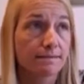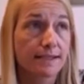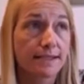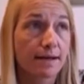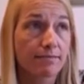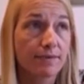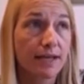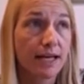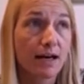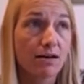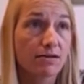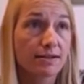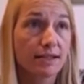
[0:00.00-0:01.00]

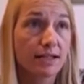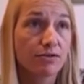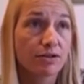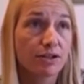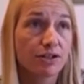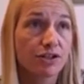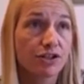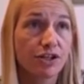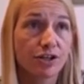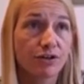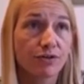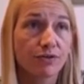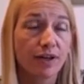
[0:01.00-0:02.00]
something else that you can
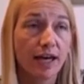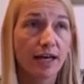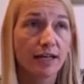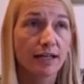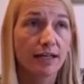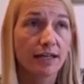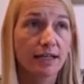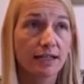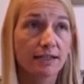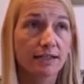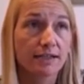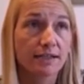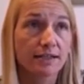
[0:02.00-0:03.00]
do that
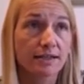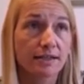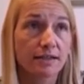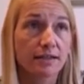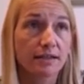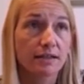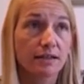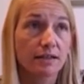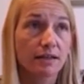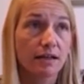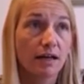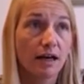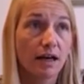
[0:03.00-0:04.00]
is
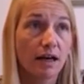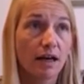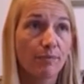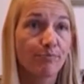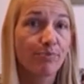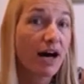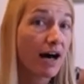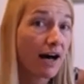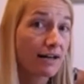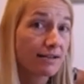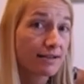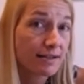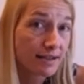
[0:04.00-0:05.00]

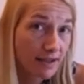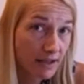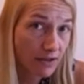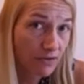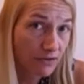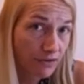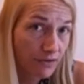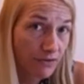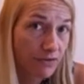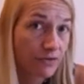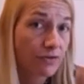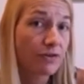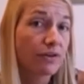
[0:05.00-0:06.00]
positive
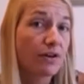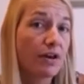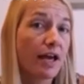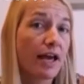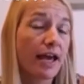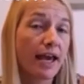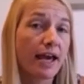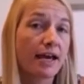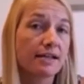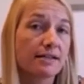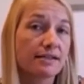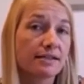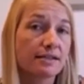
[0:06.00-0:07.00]

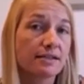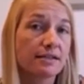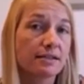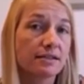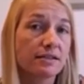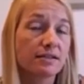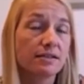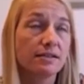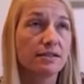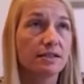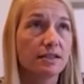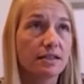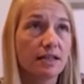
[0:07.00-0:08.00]
and
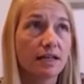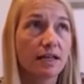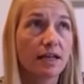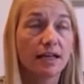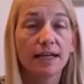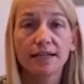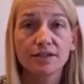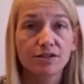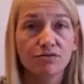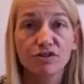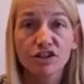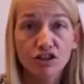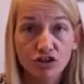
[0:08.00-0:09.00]

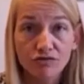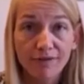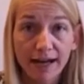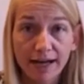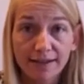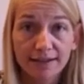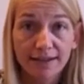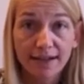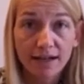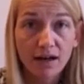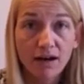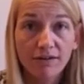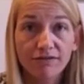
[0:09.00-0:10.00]
gets you distracted
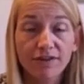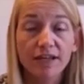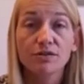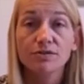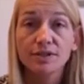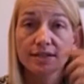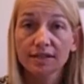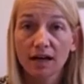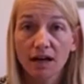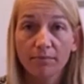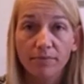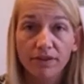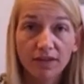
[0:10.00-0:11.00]
enough that you
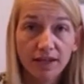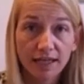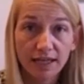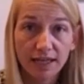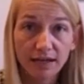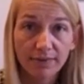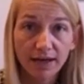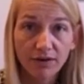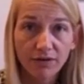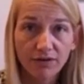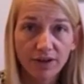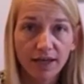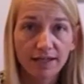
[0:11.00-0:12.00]
stop thinking
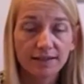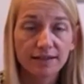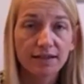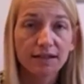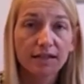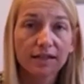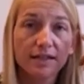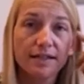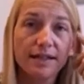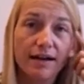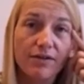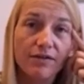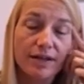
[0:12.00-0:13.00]
about things.
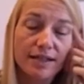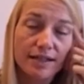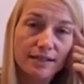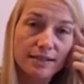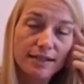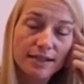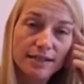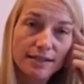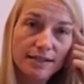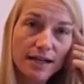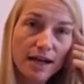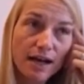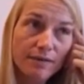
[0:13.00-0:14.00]
Now, it's
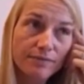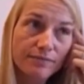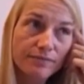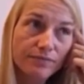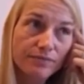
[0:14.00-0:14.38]
it's not